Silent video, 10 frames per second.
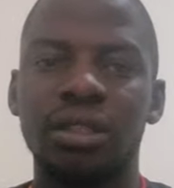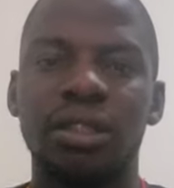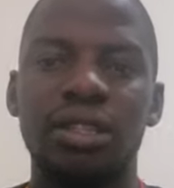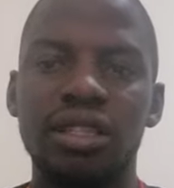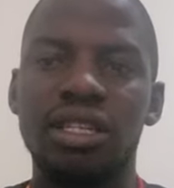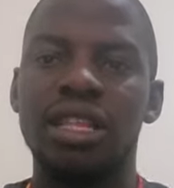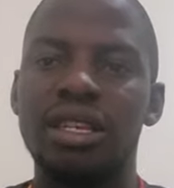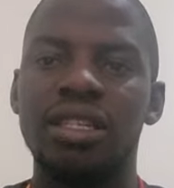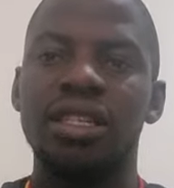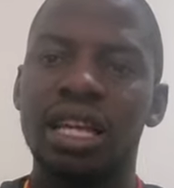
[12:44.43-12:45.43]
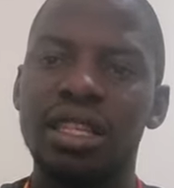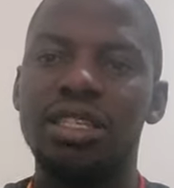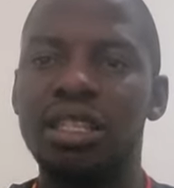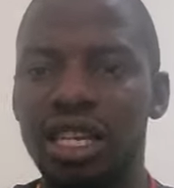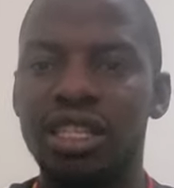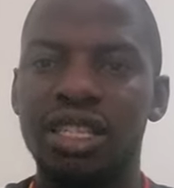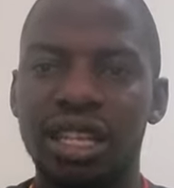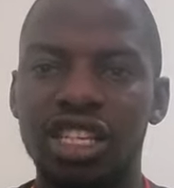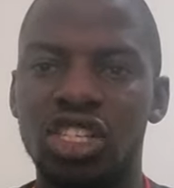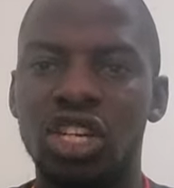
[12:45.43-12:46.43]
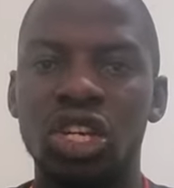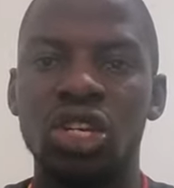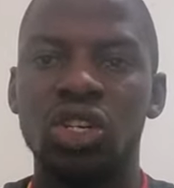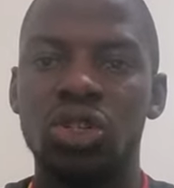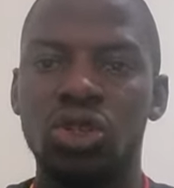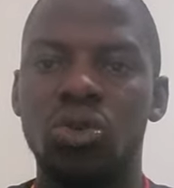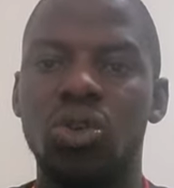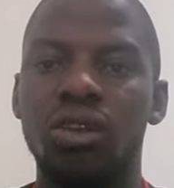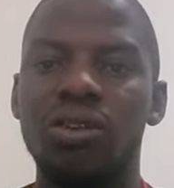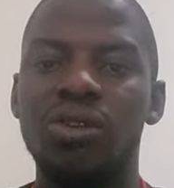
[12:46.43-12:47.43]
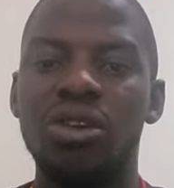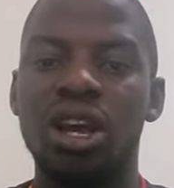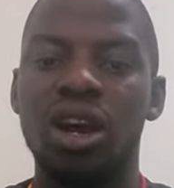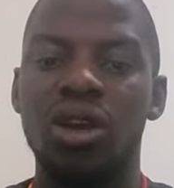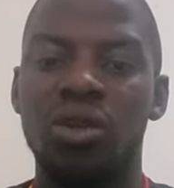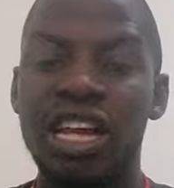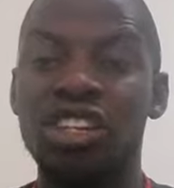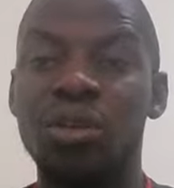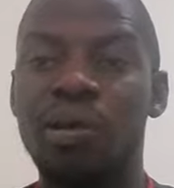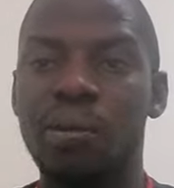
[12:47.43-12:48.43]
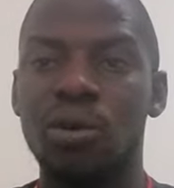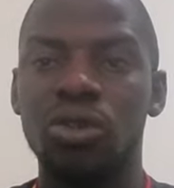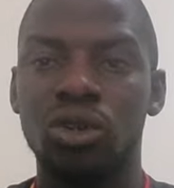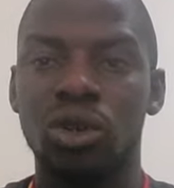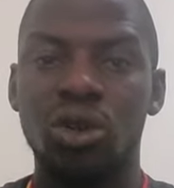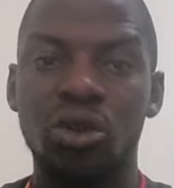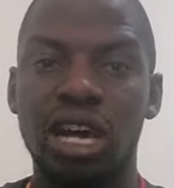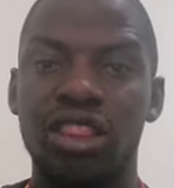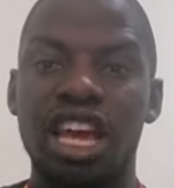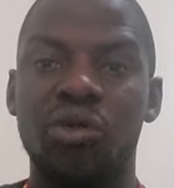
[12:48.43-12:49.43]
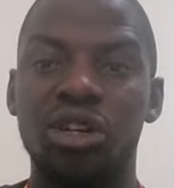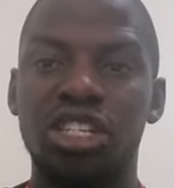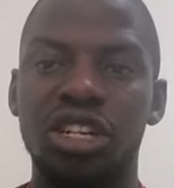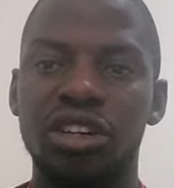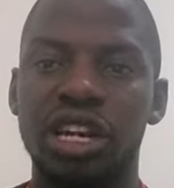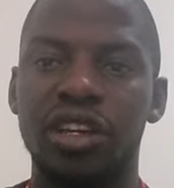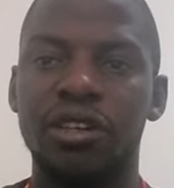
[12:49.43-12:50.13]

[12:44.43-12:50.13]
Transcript: This and this and this, this and this and this. So even when you're writing your proposal, look at their criteria.